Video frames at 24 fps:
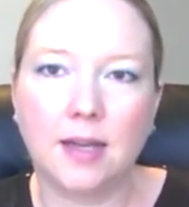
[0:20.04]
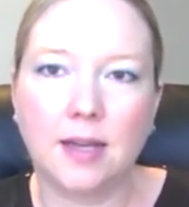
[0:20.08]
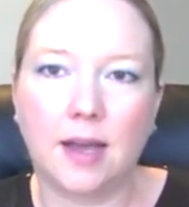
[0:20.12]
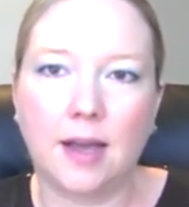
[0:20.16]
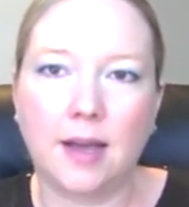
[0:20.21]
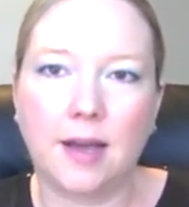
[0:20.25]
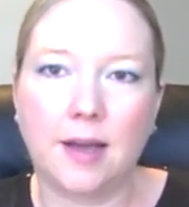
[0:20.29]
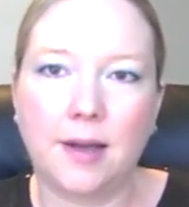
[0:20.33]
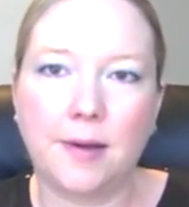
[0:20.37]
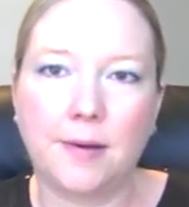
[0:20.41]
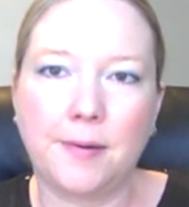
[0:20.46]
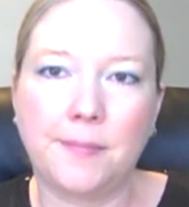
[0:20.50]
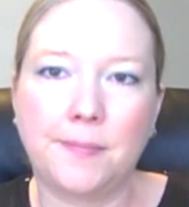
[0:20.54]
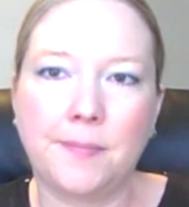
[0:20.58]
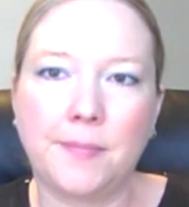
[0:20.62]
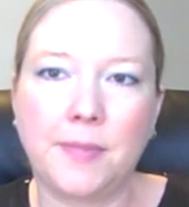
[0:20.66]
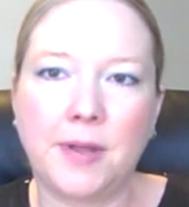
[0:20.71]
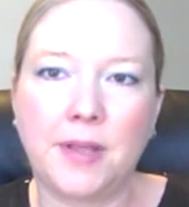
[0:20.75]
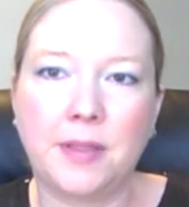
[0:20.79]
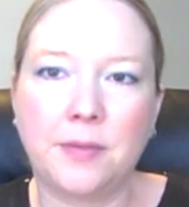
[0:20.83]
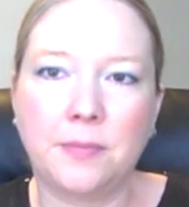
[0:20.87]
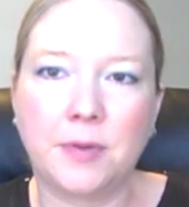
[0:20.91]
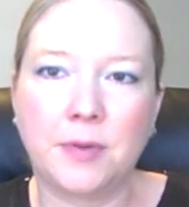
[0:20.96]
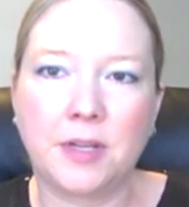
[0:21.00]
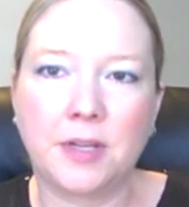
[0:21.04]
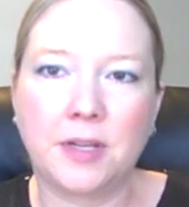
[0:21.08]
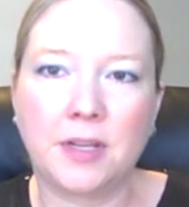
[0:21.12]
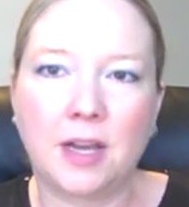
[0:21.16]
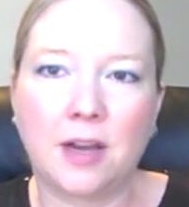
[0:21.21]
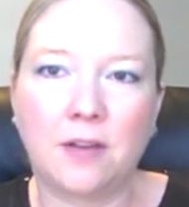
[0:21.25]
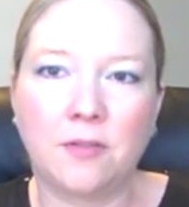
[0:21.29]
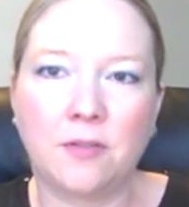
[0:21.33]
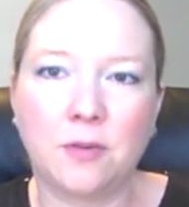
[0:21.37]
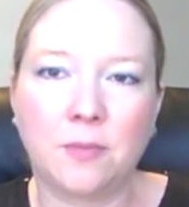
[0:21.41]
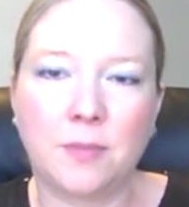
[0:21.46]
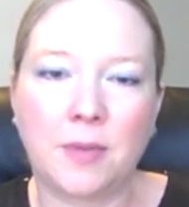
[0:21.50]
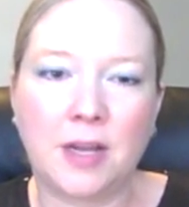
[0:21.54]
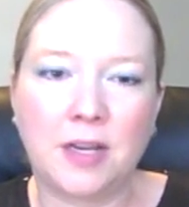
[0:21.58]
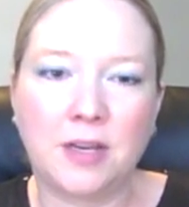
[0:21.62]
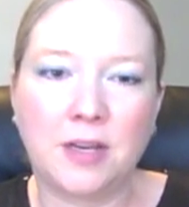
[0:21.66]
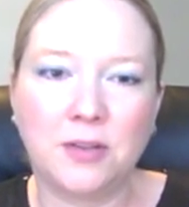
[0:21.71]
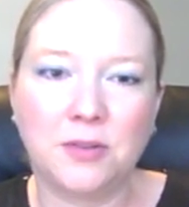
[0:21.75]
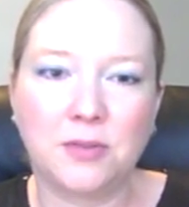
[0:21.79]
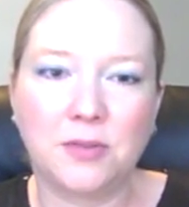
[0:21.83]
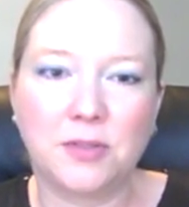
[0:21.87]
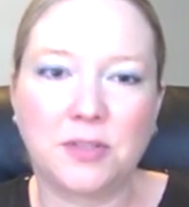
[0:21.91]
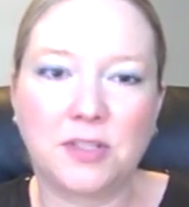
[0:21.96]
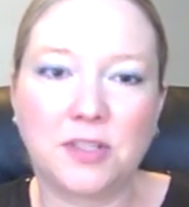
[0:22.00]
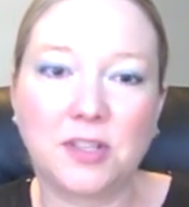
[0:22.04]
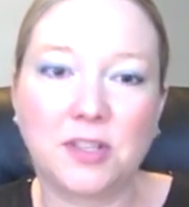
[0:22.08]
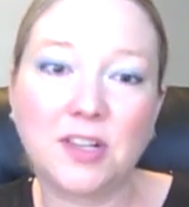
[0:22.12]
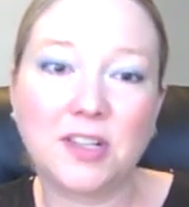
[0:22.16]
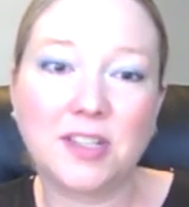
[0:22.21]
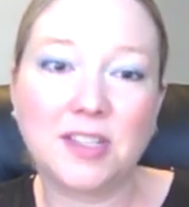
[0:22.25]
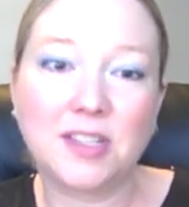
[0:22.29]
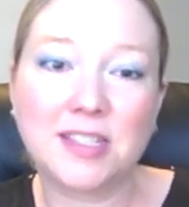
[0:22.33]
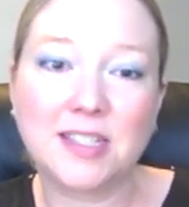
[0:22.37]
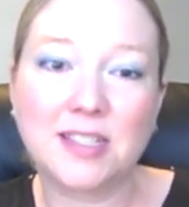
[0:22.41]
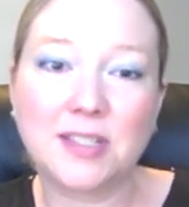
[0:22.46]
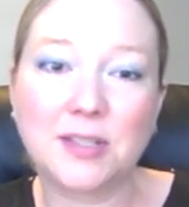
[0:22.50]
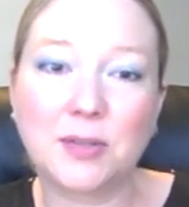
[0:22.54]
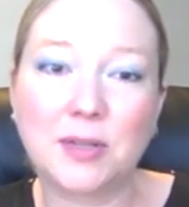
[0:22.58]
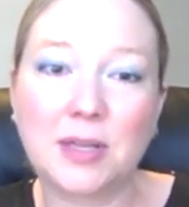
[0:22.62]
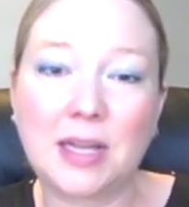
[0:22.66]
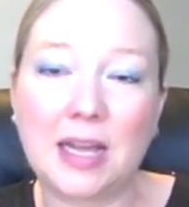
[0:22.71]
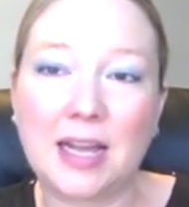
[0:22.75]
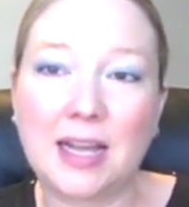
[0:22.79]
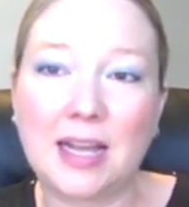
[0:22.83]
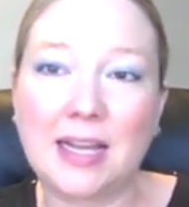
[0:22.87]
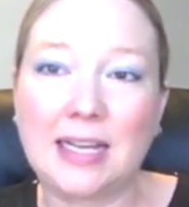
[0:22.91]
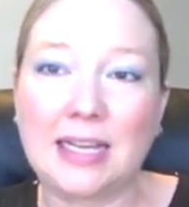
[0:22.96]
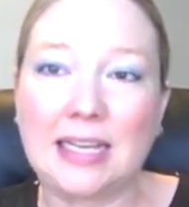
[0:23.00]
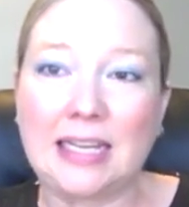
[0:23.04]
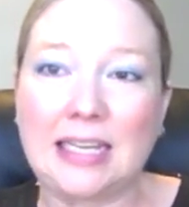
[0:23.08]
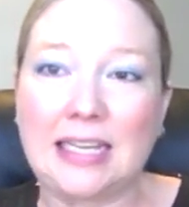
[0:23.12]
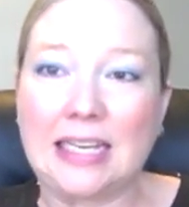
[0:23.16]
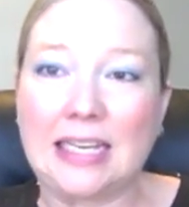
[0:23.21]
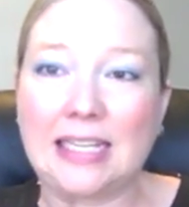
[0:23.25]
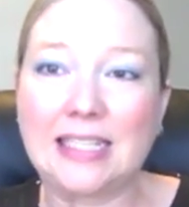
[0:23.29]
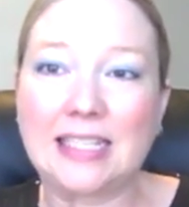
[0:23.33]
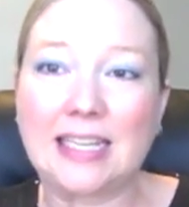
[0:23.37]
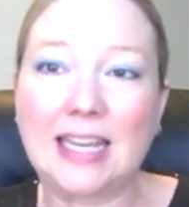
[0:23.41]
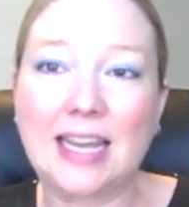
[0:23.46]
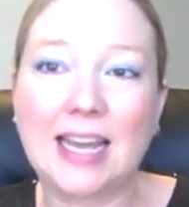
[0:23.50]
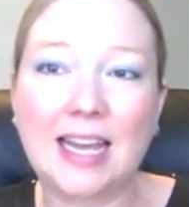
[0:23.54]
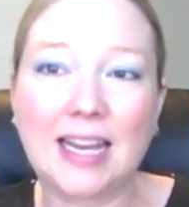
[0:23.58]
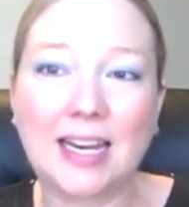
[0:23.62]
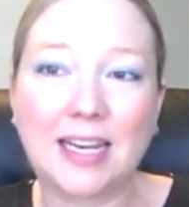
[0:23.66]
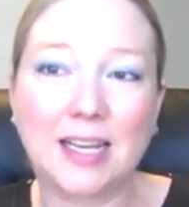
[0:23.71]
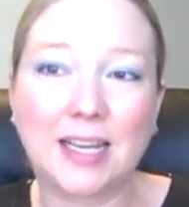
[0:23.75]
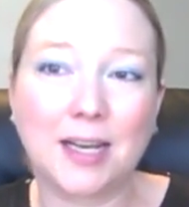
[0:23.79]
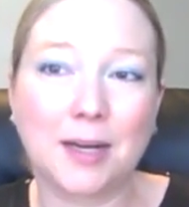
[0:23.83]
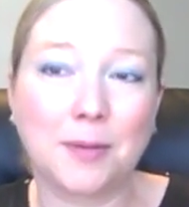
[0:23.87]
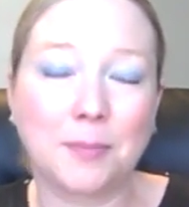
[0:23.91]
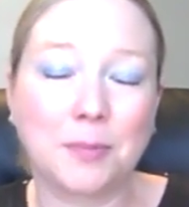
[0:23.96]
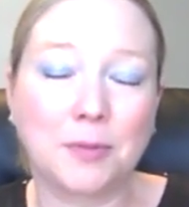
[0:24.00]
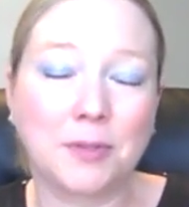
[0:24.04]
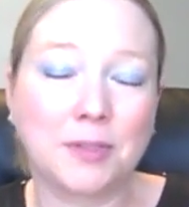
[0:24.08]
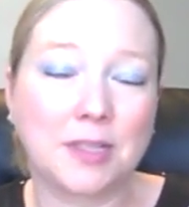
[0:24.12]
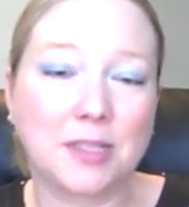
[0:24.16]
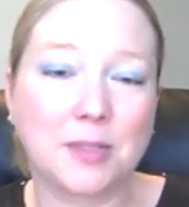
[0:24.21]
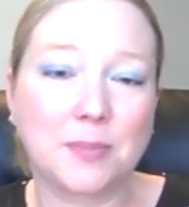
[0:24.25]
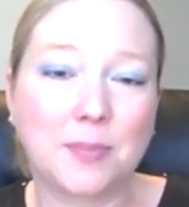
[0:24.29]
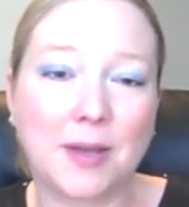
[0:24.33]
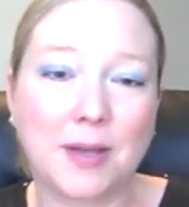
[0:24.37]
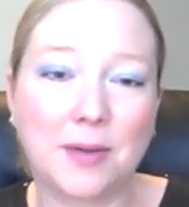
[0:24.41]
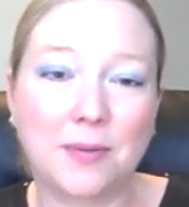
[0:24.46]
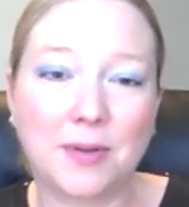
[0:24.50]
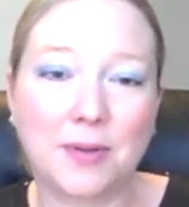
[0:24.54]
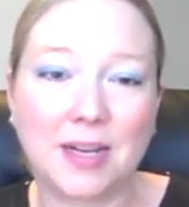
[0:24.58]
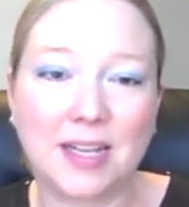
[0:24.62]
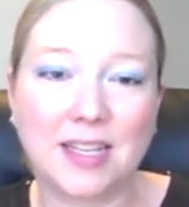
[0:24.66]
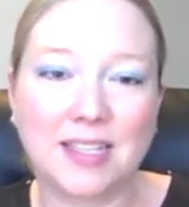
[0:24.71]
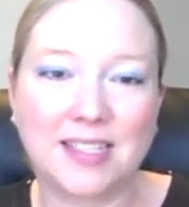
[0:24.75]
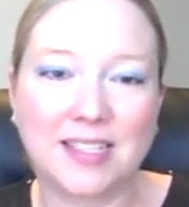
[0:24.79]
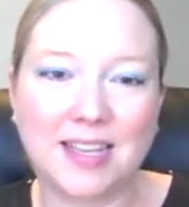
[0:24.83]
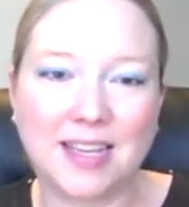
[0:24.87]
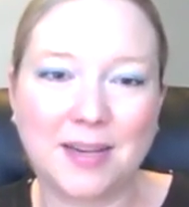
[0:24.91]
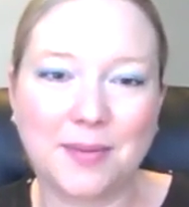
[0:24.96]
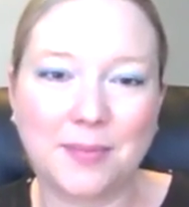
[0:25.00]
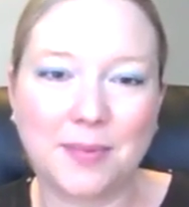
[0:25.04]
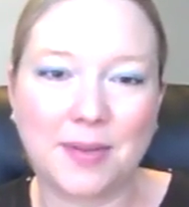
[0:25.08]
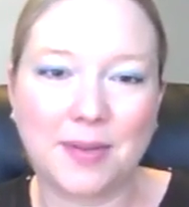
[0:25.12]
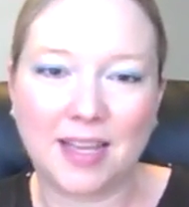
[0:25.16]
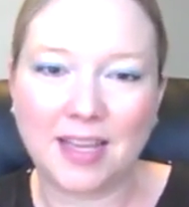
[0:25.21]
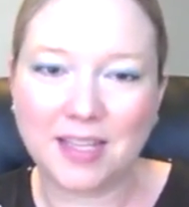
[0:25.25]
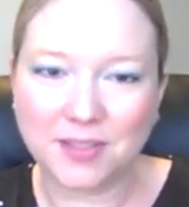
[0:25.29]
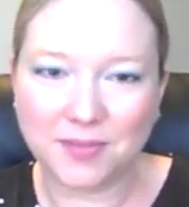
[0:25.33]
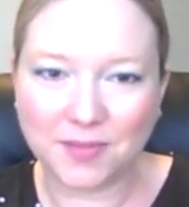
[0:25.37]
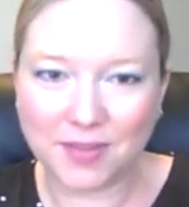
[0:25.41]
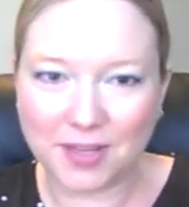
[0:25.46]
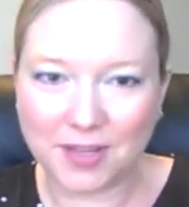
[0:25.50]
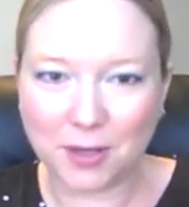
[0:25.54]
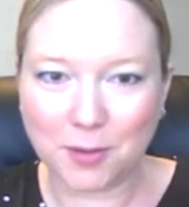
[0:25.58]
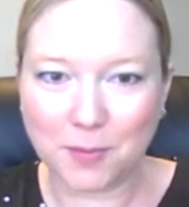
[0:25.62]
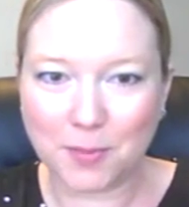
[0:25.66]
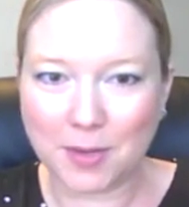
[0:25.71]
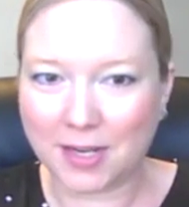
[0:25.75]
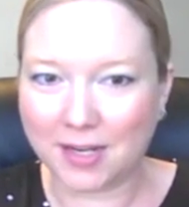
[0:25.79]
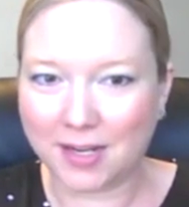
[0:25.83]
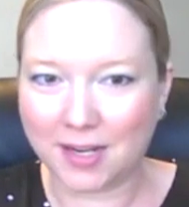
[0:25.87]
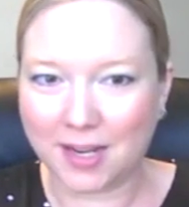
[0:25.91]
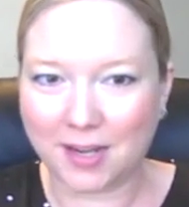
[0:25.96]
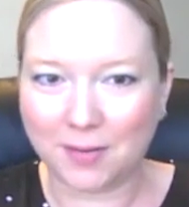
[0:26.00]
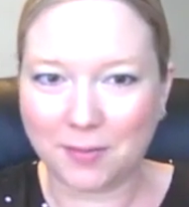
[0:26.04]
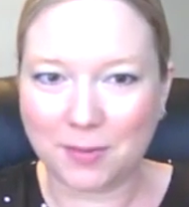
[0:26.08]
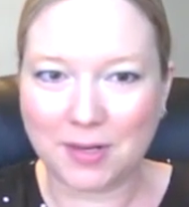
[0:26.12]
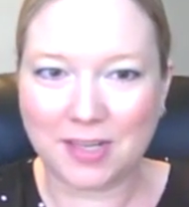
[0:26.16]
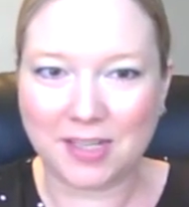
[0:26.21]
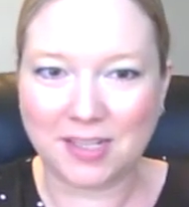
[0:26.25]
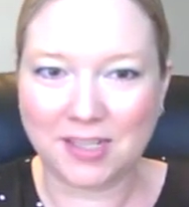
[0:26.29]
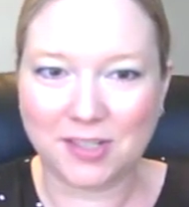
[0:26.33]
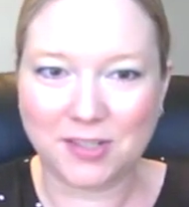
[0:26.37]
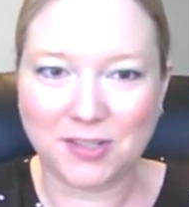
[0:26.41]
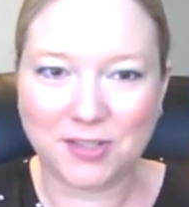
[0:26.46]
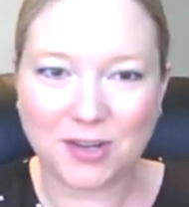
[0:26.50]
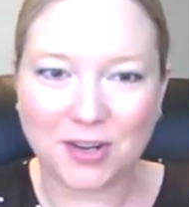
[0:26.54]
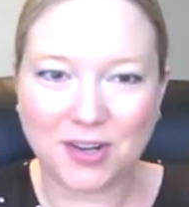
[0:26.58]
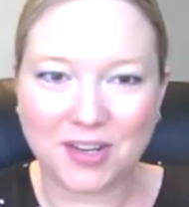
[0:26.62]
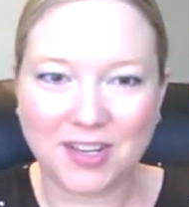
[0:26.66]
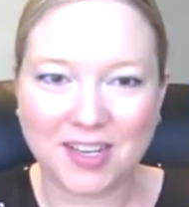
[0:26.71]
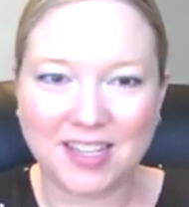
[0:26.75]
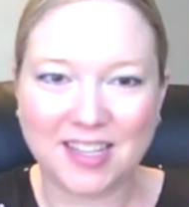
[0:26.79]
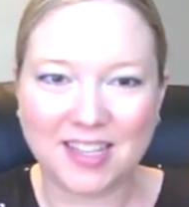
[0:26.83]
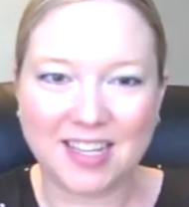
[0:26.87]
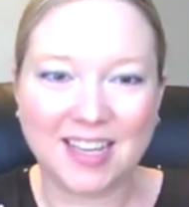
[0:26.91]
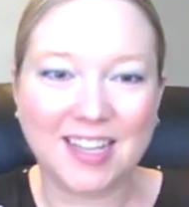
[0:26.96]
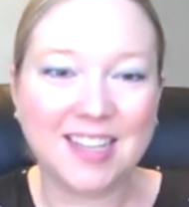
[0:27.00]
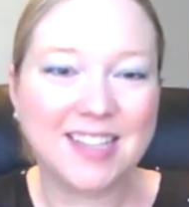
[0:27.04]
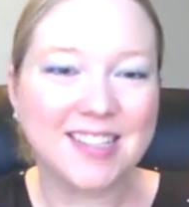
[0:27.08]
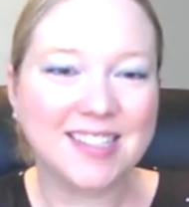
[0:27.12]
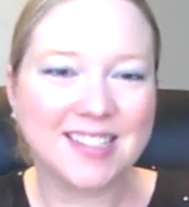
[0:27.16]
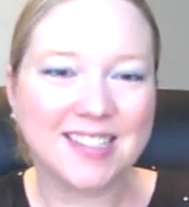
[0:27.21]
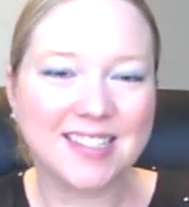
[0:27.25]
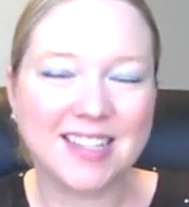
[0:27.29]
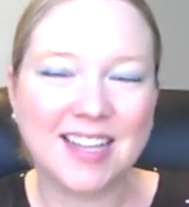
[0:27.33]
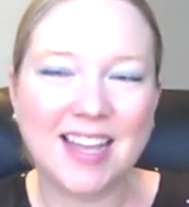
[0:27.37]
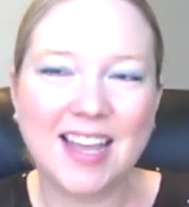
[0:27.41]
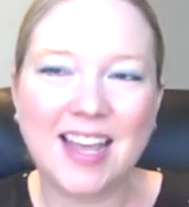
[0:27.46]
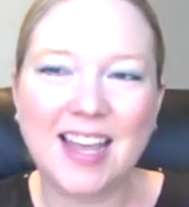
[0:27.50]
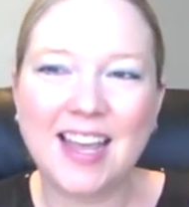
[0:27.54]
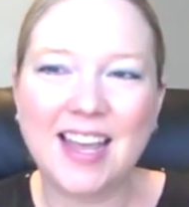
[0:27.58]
And then we can cover my new starts. Yes, I had a couple, despite what I said in my last video about not wanting to start anything else.